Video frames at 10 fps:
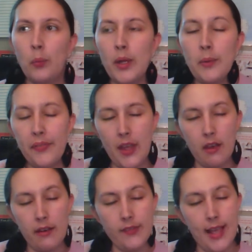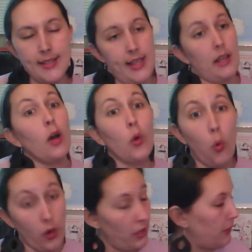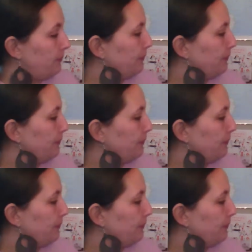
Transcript: we would think of as like a quarter.